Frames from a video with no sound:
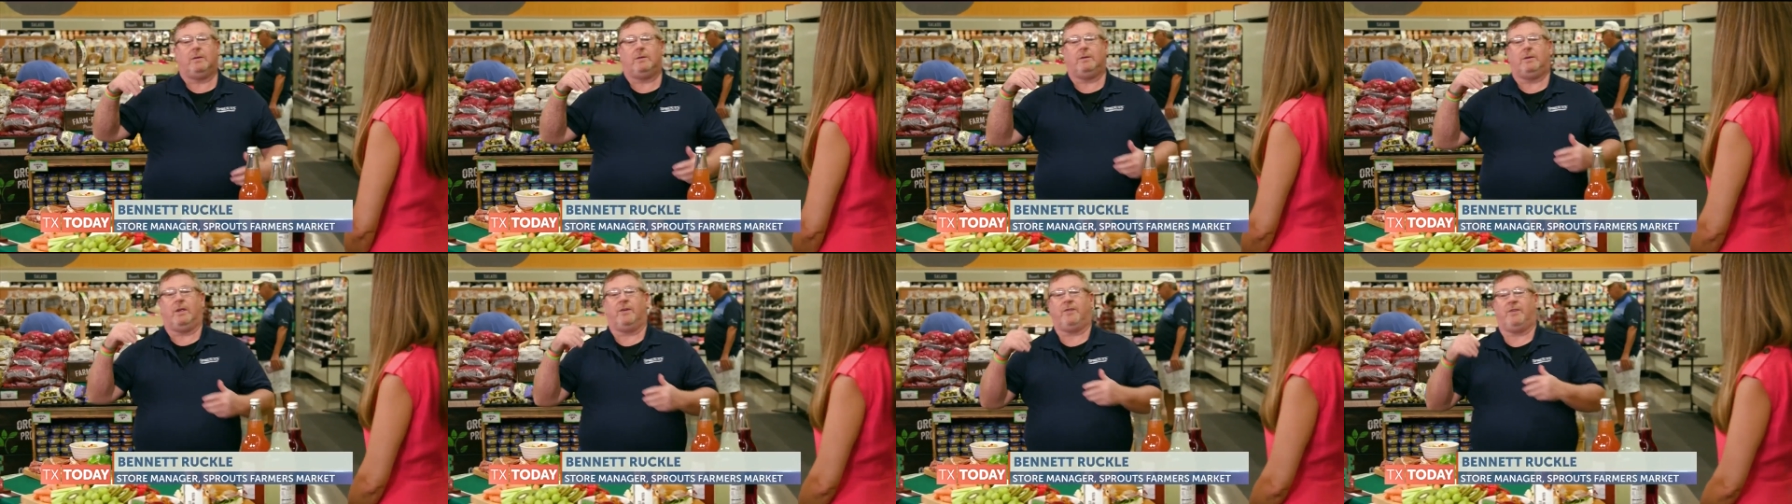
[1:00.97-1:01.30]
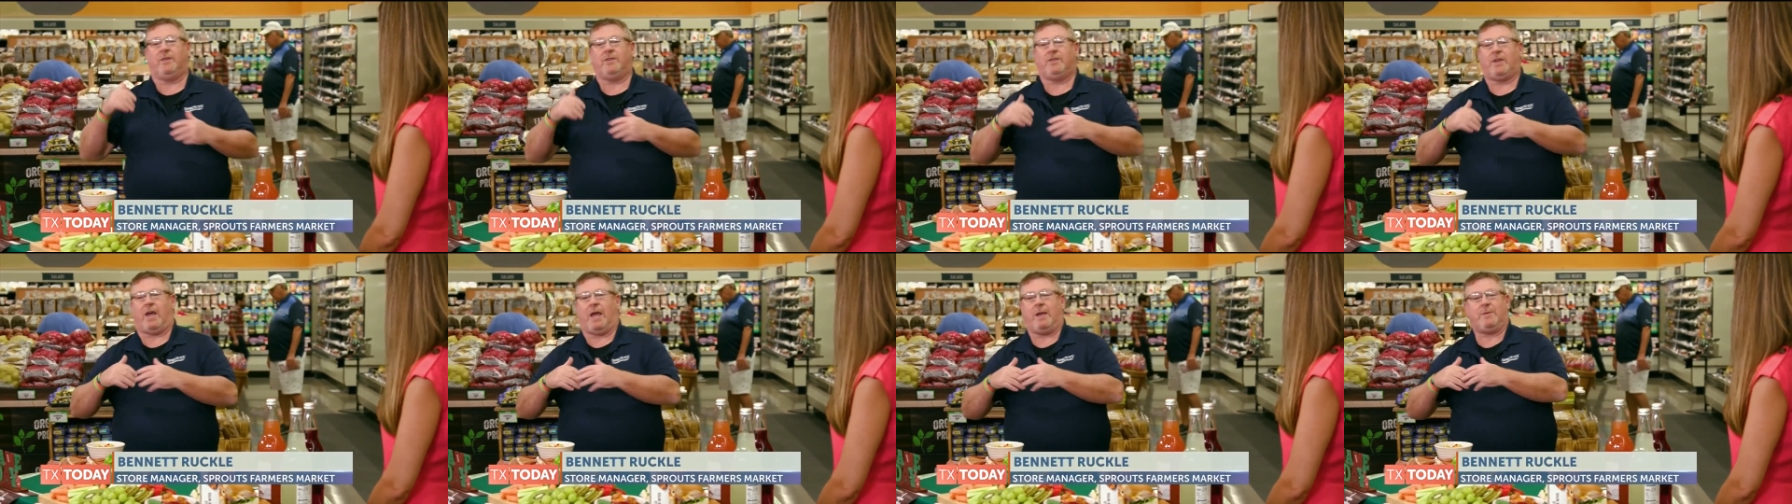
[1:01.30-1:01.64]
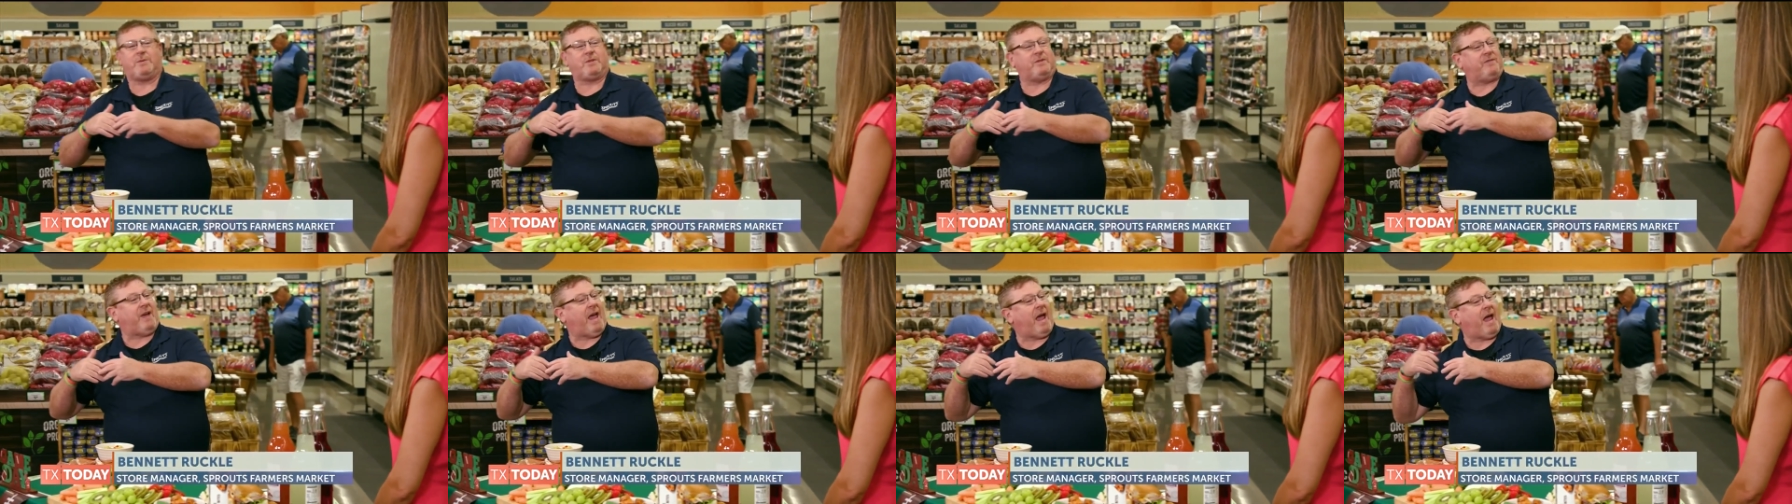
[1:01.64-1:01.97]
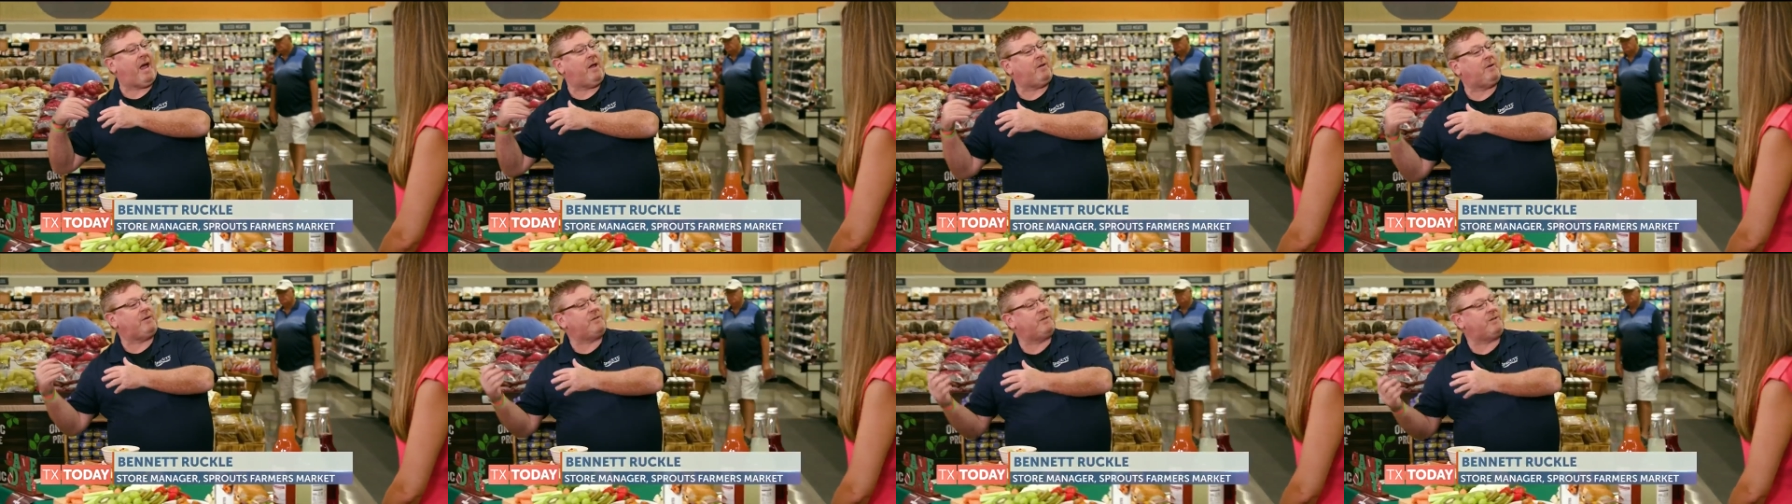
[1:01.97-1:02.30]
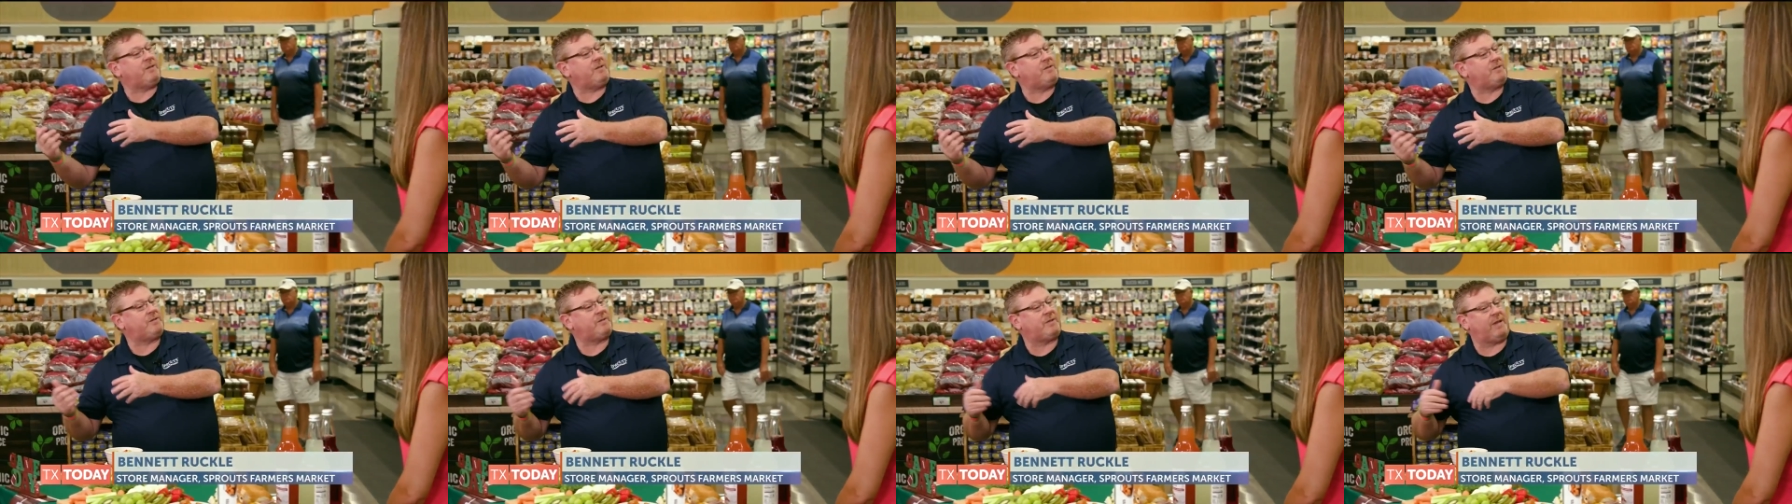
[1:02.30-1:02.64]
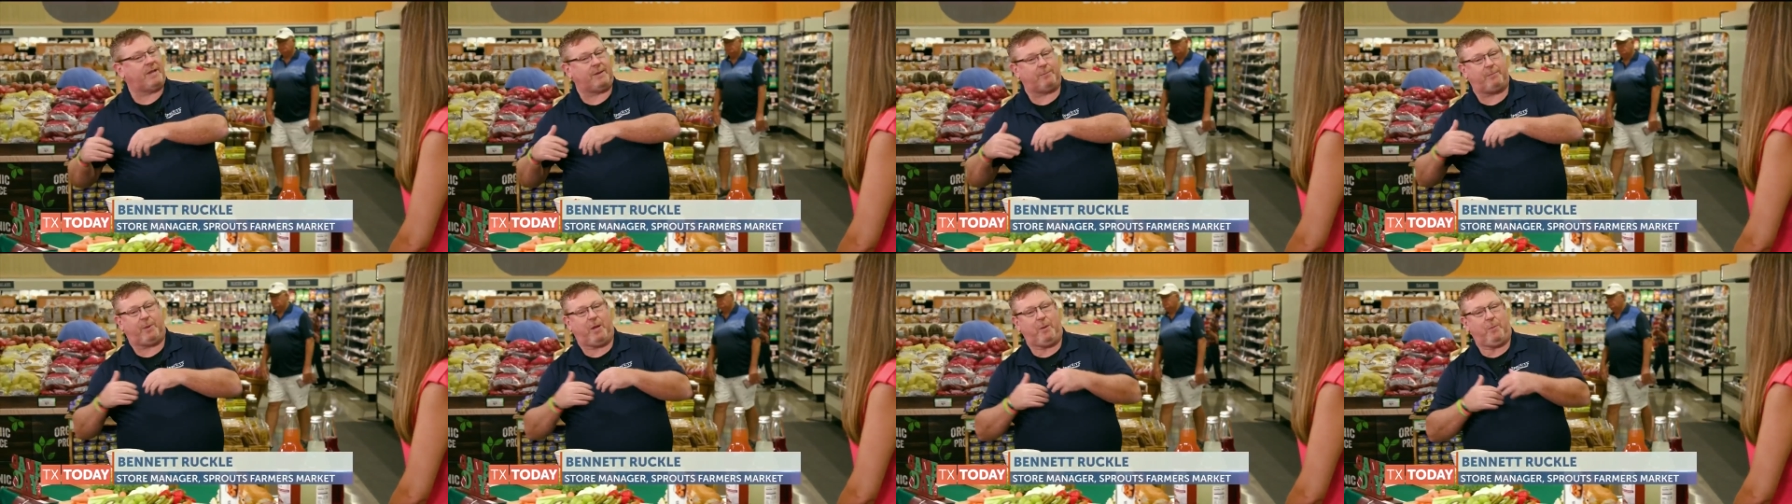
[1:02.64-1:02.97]
different types of allergens
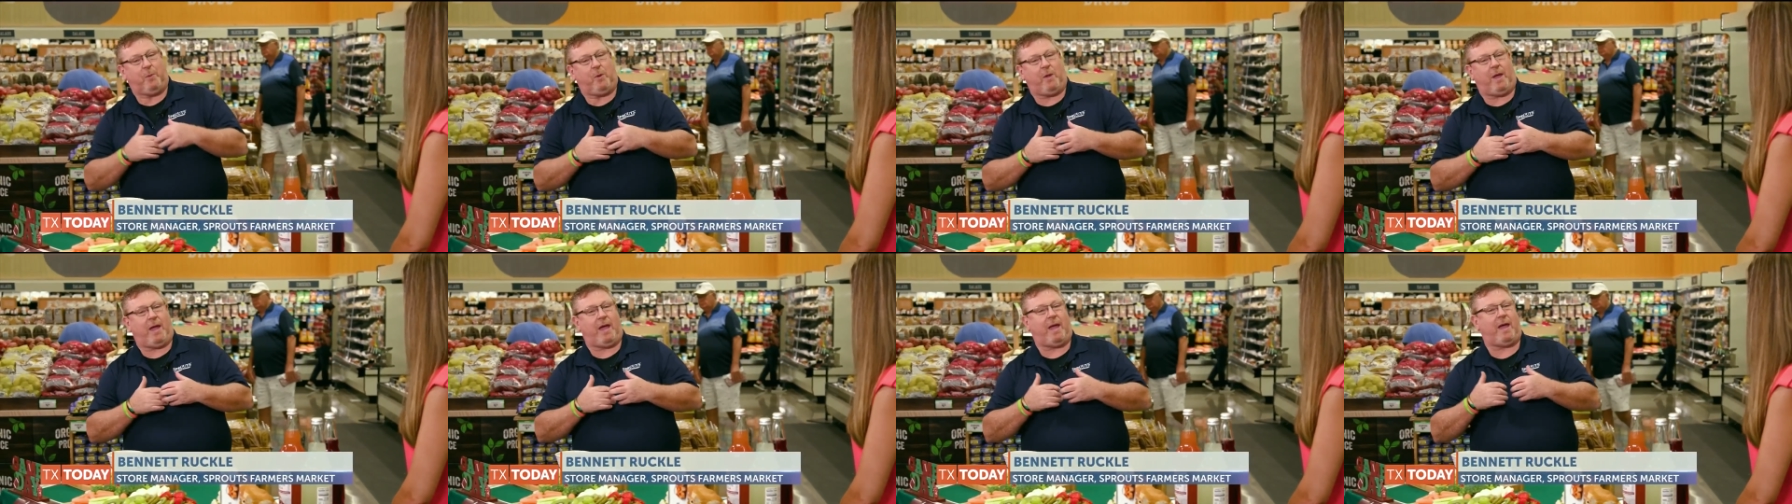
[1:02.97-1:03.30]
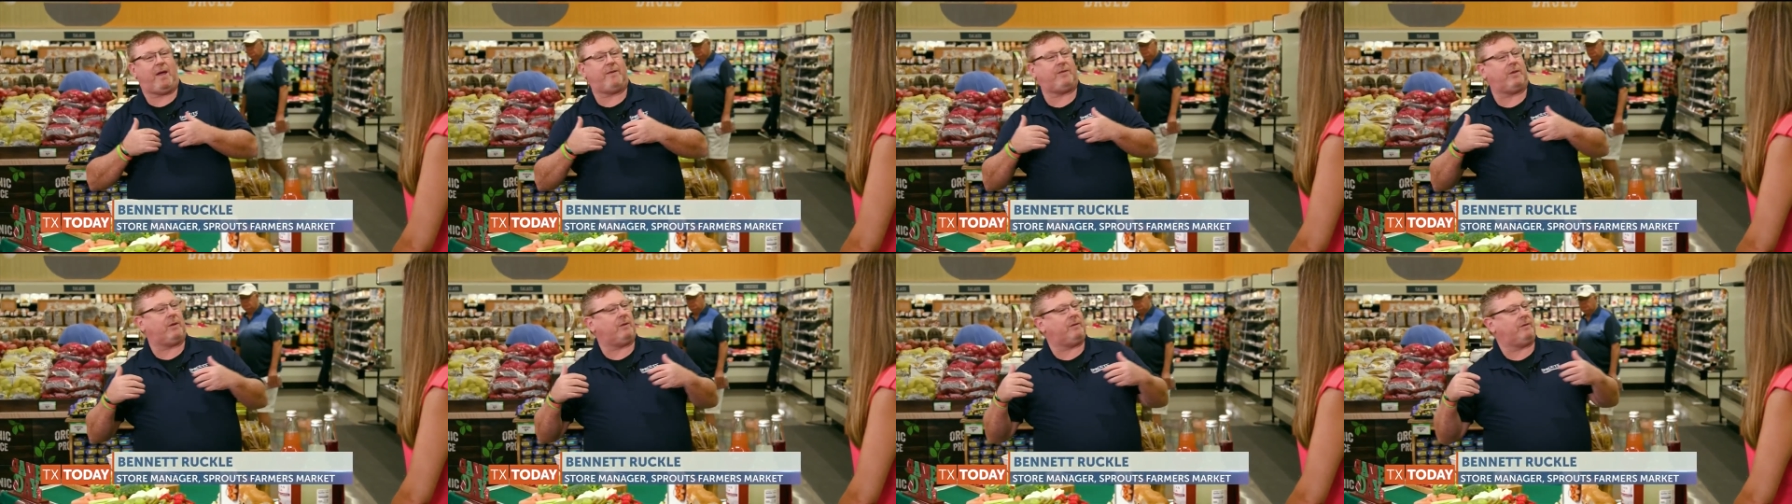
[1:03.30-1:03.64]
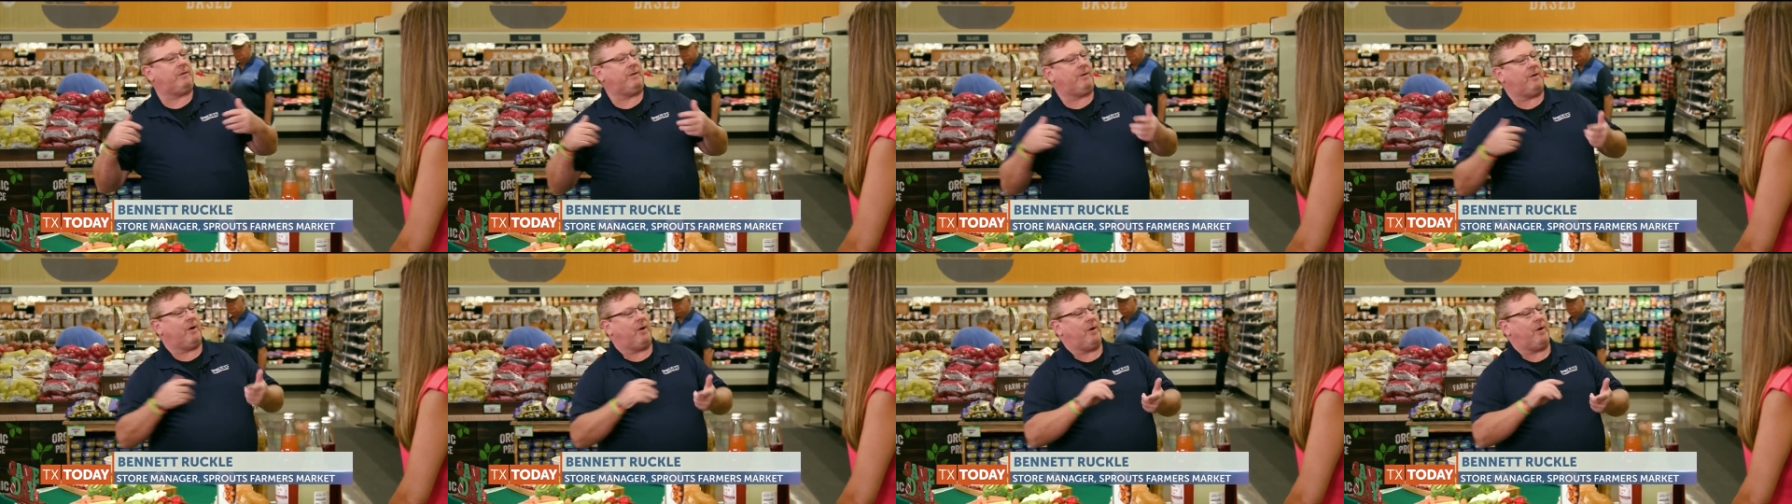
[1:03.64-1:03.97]
that people have that, you